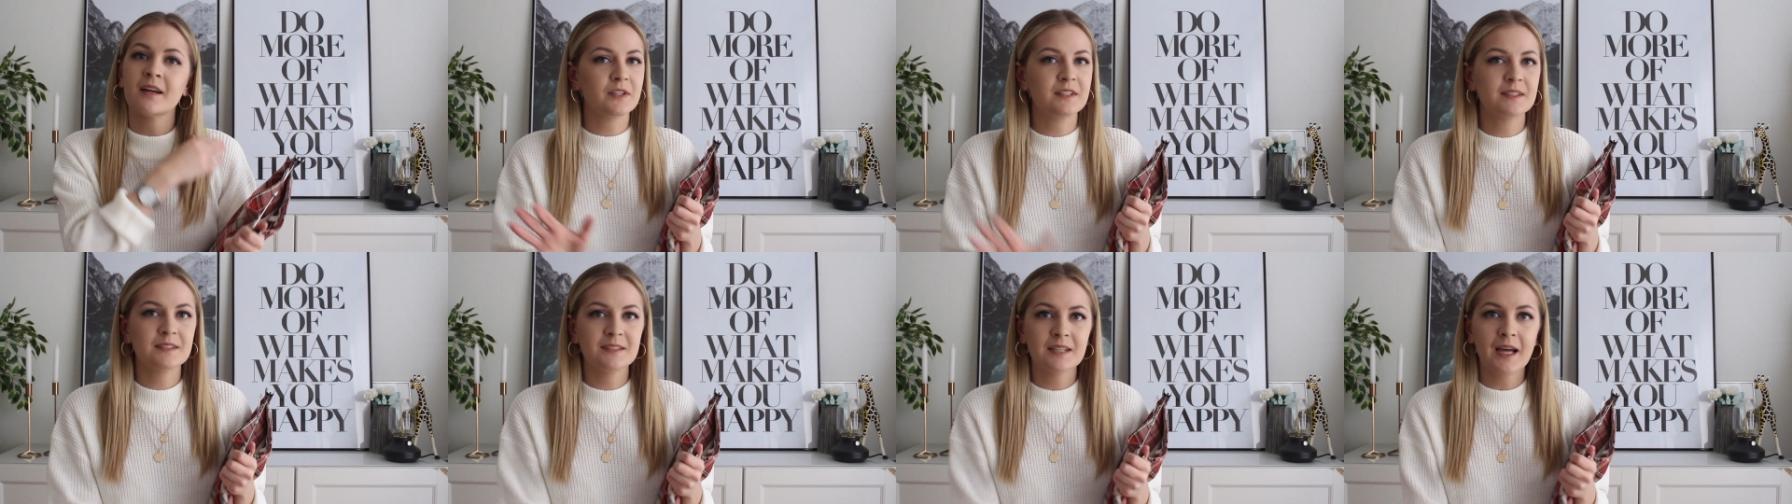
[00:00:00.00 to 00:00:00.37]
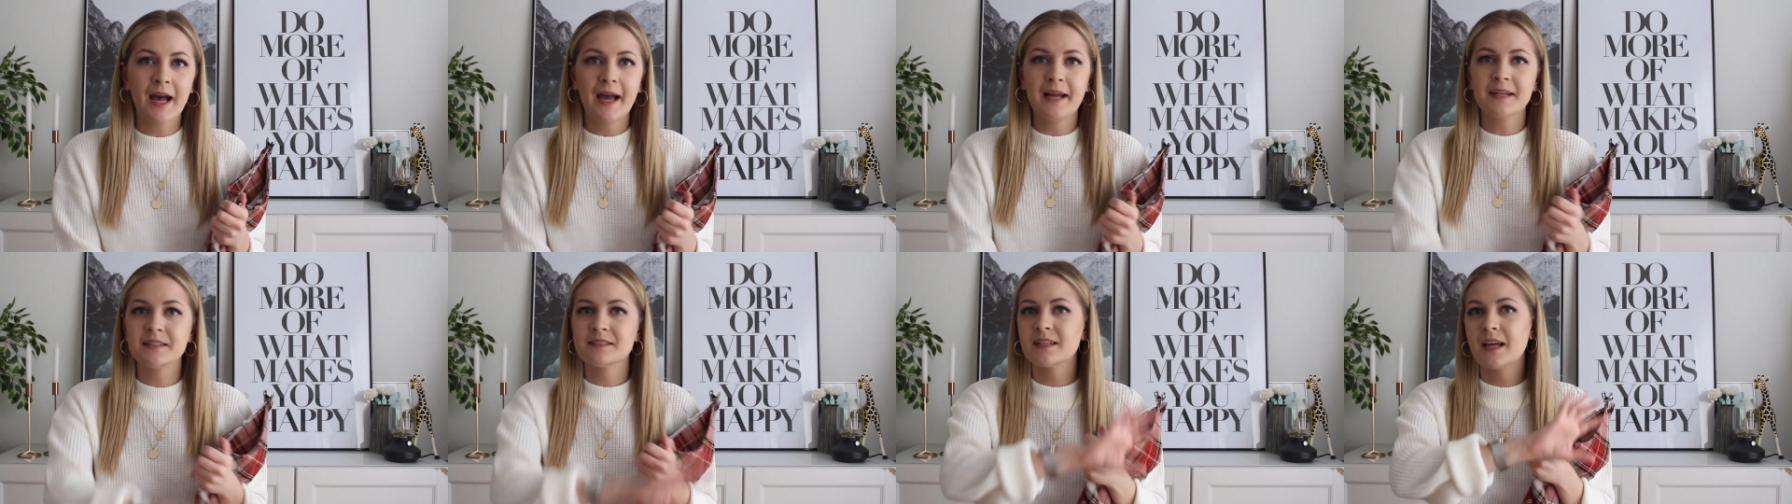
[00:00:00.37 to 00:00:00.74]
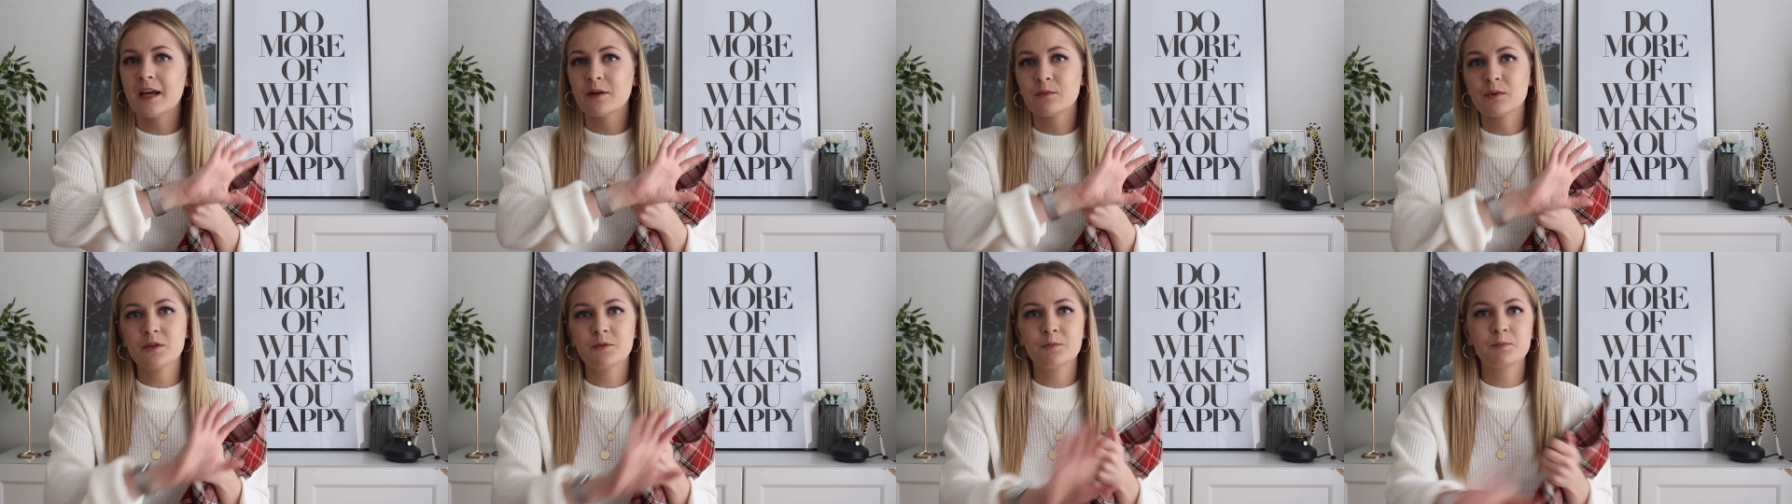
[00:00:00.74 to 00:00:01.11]
with tights
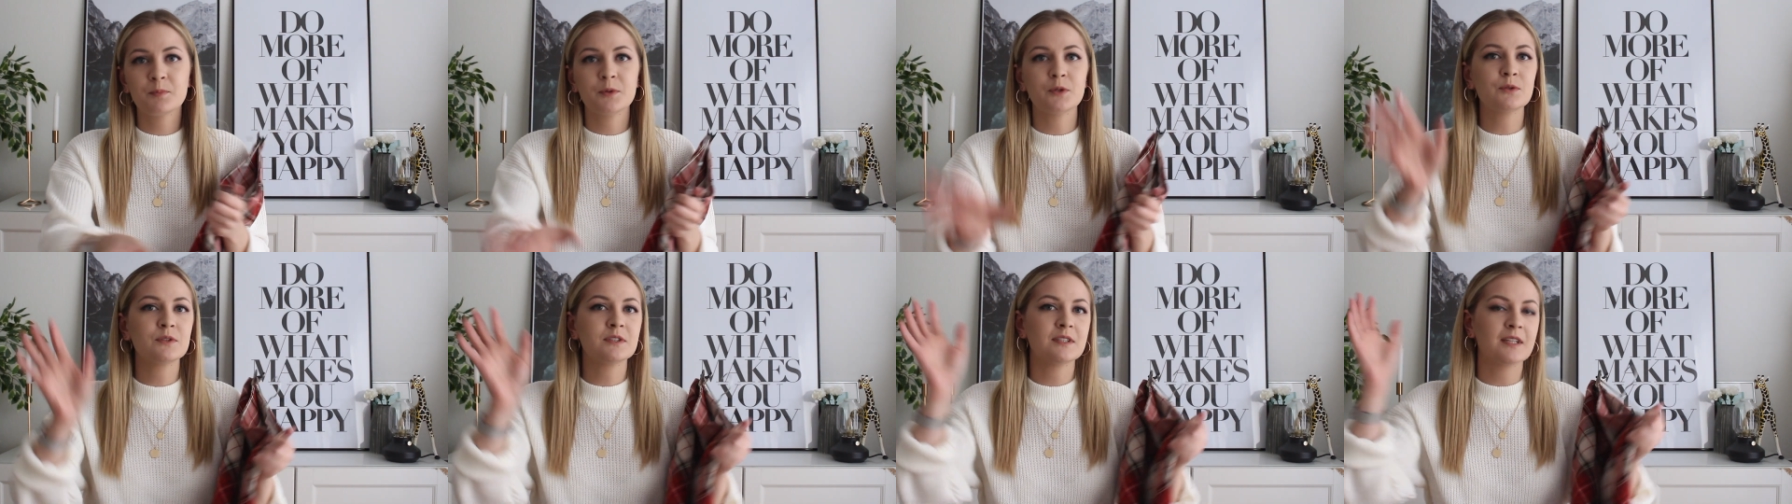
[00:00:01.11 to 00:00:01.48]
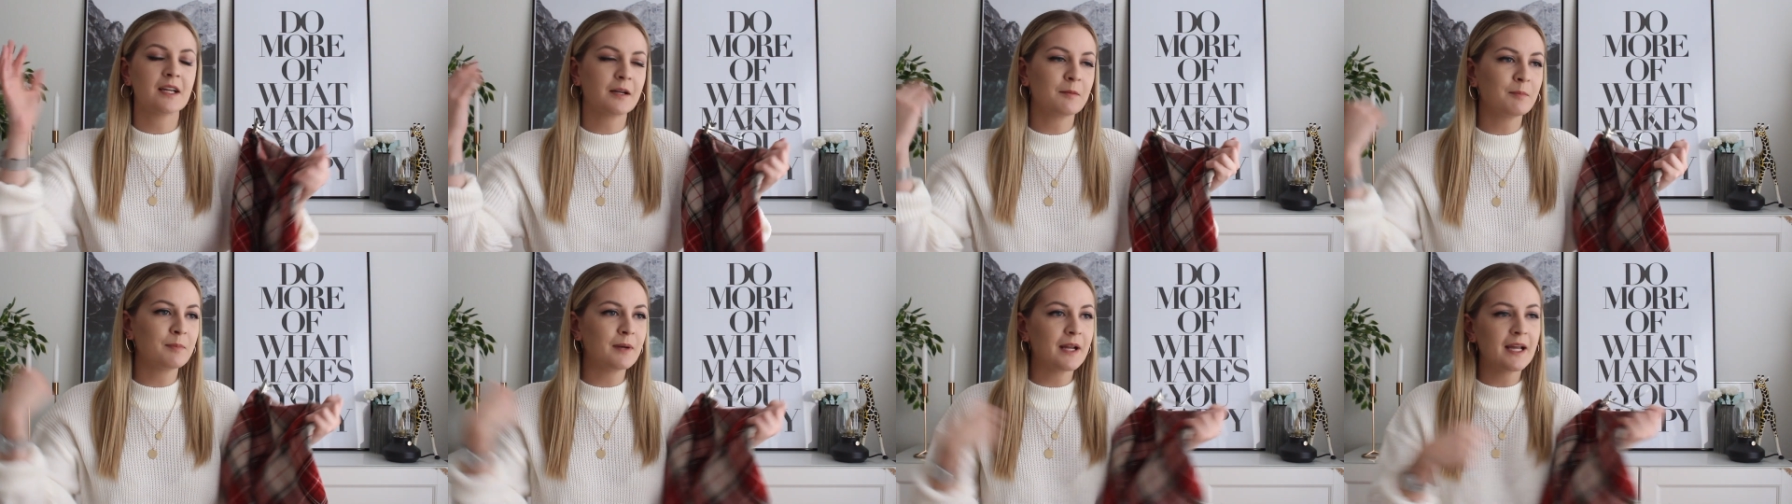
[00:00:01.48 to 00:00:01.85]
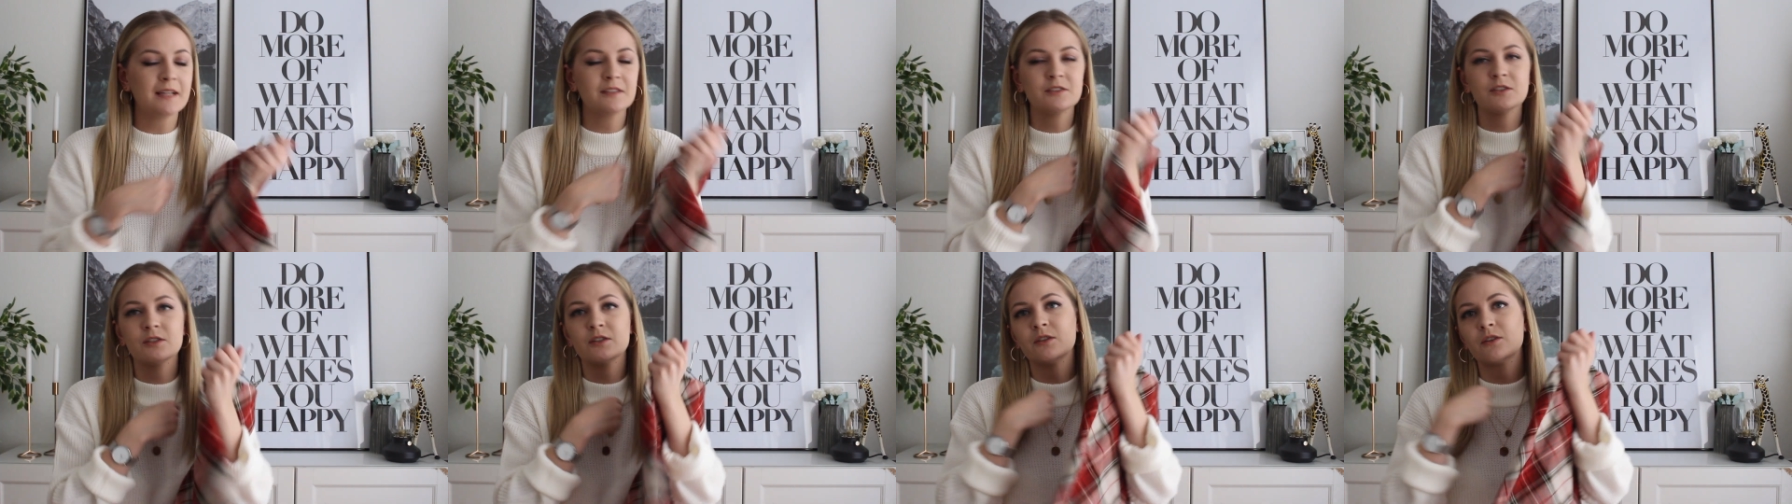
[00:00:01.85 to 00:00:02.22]
and with boots and a
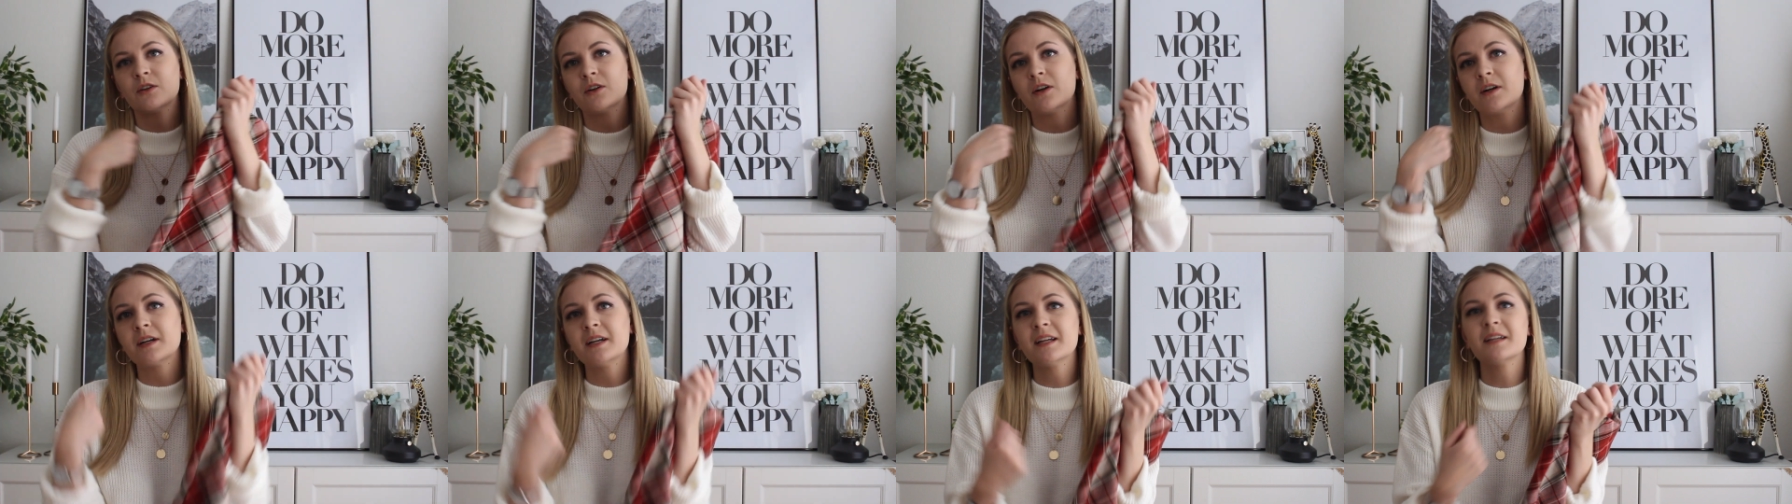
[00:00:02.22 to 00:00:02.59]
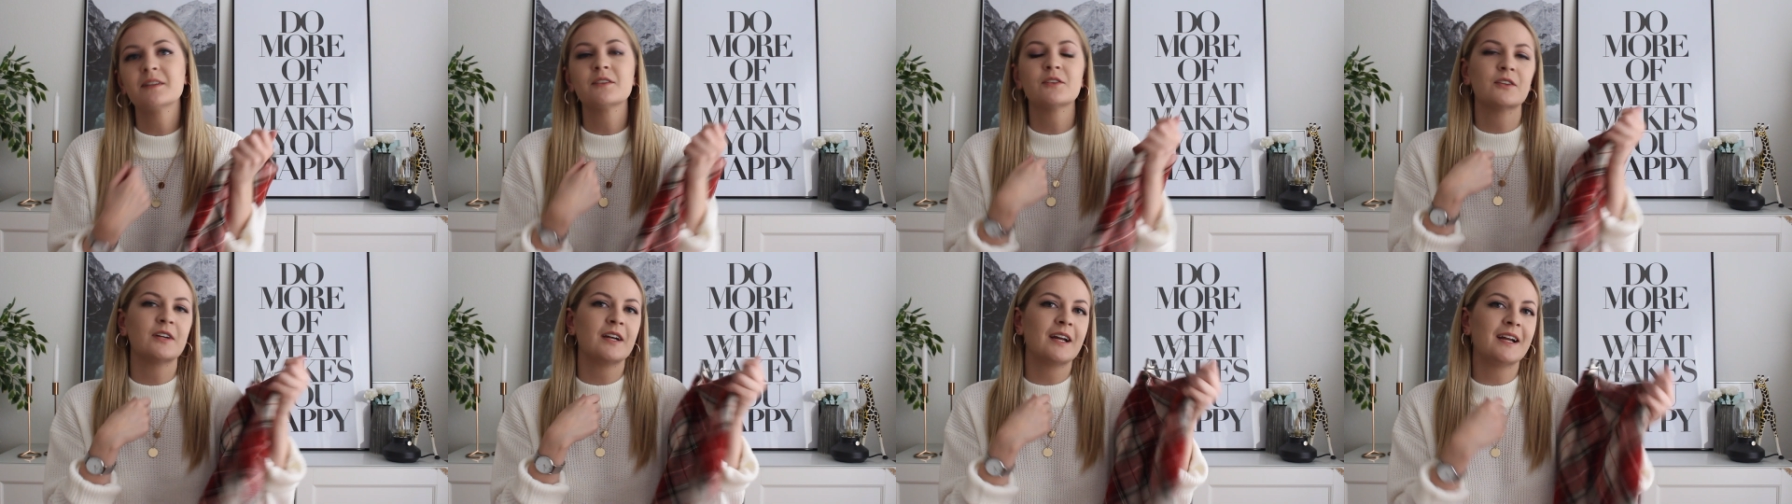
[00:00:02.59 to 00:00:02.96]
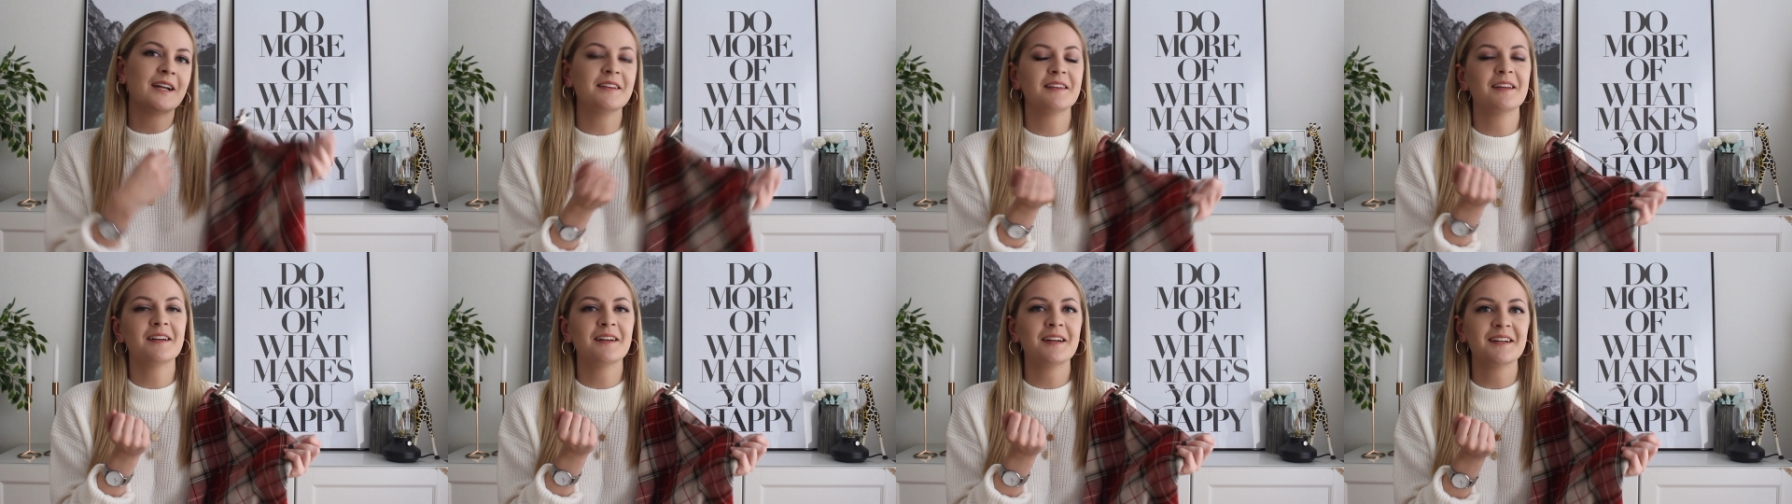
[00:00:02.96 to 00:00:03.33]
blazer or a knit or
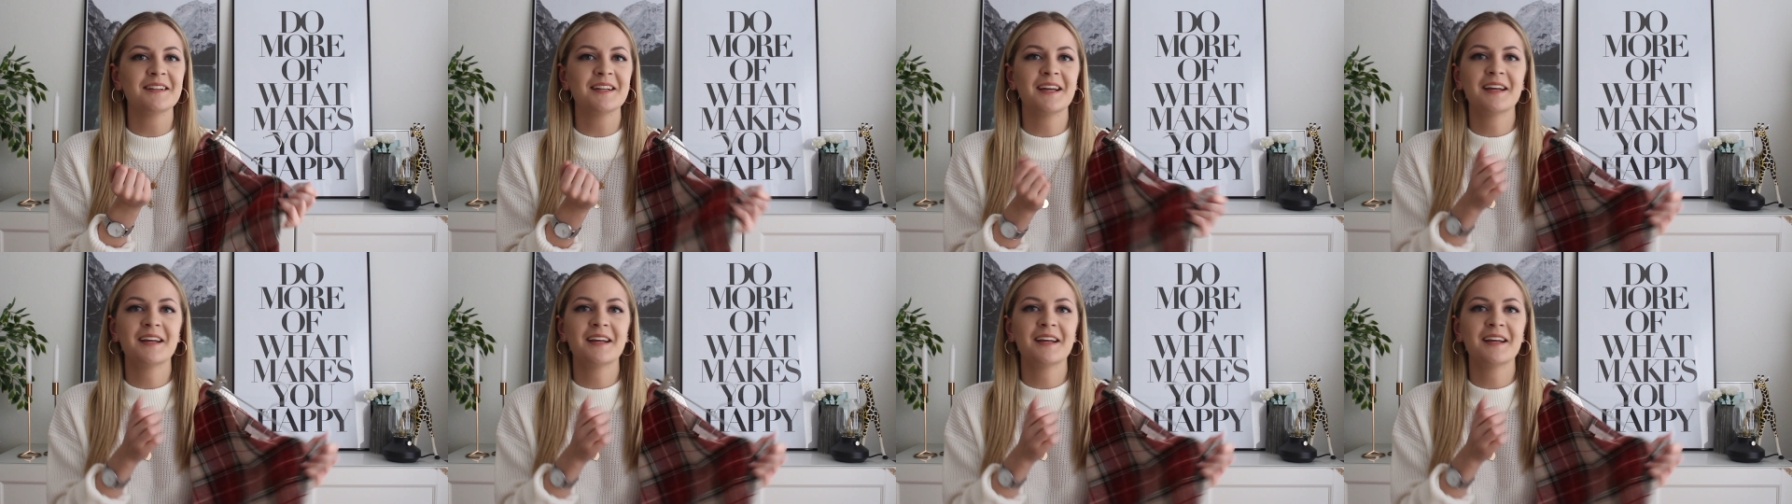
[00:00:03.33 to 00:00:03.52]
anything like